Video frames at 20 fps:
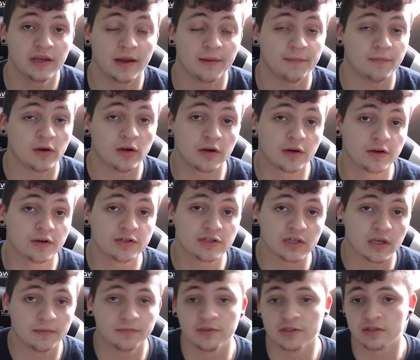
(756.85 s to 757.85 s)
I merge.
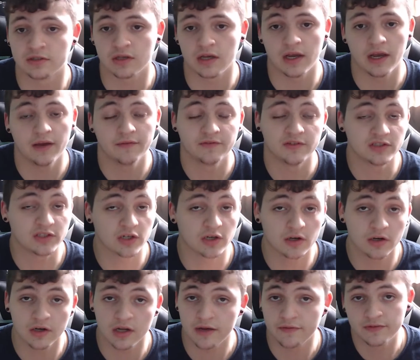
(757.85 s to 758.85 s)
I have to
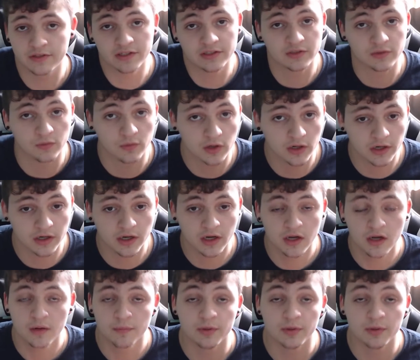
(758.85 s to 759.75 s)
turn. I have to get to work.